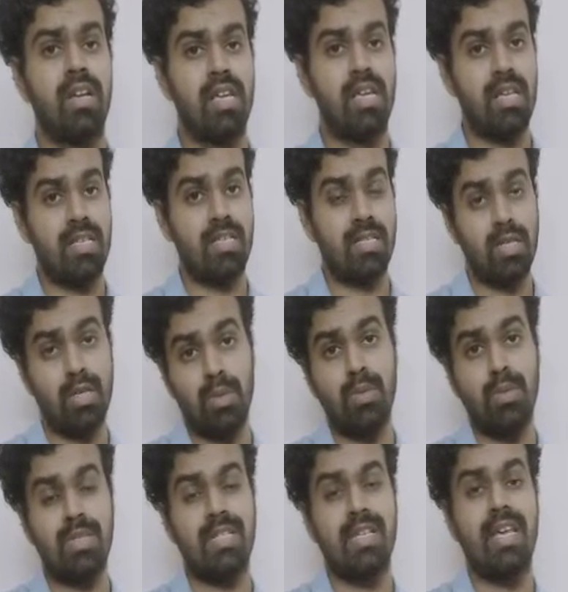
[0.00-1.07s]
is
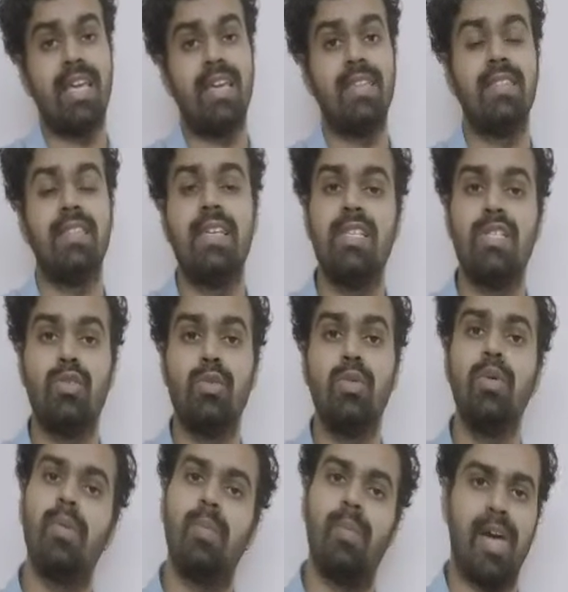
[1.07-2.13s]
used in these two
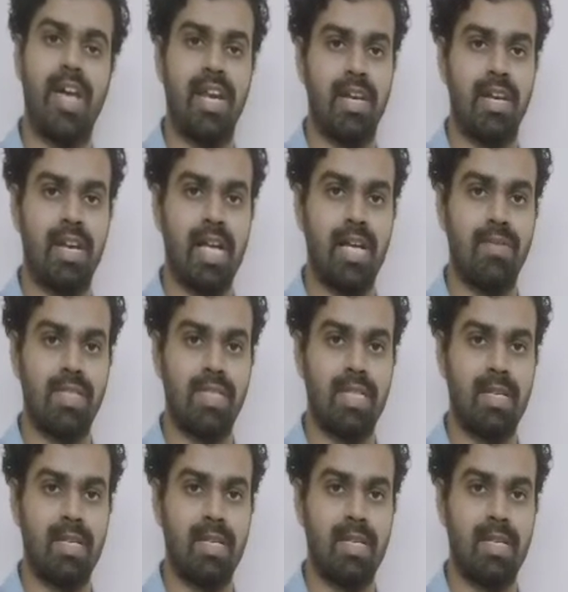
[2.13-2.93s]
paragraphs.